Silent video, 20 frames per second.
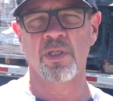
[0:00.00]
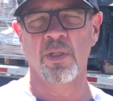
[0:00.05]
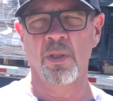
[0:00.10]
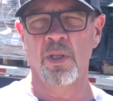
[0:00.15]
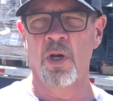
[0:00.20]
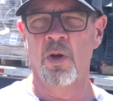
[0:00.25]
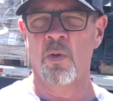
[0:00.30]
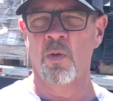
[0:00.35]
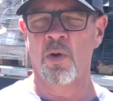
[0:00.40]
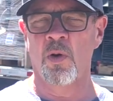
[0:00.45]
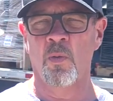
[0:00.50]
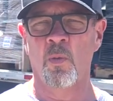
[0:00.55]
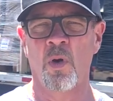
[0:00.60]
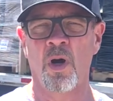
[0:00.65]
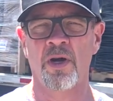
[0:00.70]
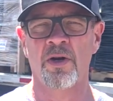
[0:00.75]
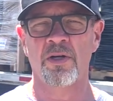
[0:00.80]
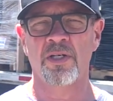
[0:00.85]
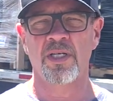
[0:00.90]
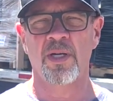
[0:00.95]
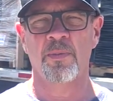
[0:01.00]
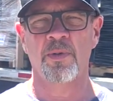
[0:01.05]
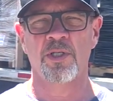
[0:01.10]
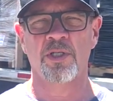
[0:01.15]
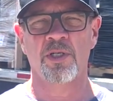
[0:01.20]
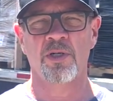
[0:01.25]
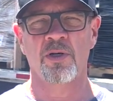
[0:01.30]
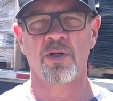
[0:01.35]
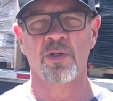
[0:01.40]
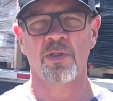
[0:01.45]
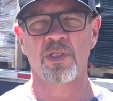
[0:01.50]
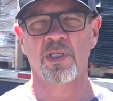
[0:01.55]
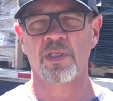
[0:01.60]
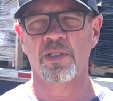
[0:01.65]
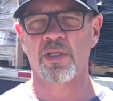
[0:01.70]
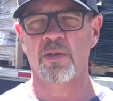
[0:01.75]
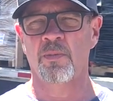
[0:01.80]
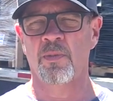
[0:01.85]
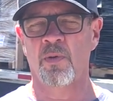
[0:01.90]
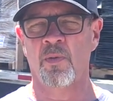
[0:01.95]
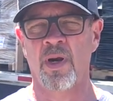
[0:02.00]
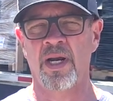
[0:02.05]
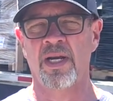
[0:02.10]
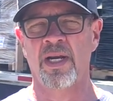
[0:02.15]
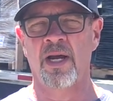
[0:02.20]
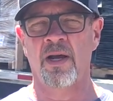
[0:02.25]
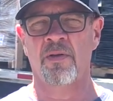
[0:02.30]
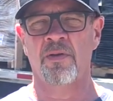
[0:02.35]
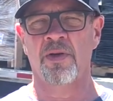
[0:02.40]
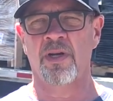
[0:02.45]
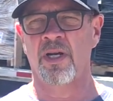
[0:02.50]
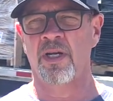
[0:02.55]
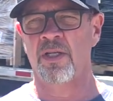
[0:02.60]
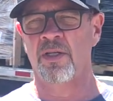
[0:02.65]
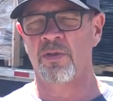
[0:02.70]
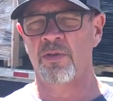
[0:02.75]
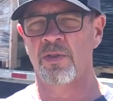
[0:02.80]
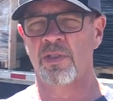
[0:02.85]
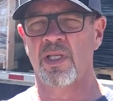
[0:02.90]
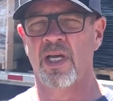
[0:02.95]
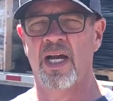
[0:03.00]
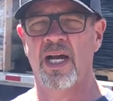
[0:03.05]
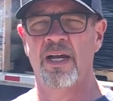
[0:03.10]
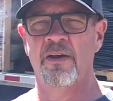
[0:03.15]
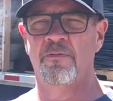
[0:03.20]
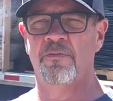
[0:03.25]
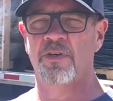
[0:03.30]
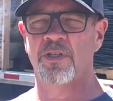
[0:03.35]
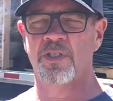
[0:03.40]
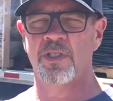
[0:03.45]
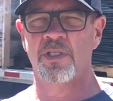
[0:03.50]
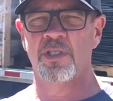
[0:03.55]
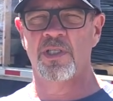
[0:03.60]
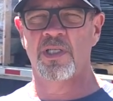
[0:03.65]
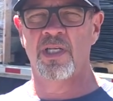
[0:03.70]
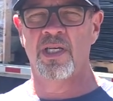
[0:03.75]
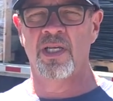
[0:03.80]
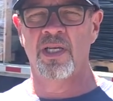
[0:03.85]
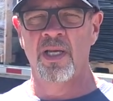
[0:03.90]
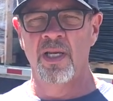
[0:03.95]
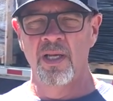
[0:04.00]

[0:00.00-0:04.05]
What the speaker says: lower water temperature system, but right now they're going to use the high efficiency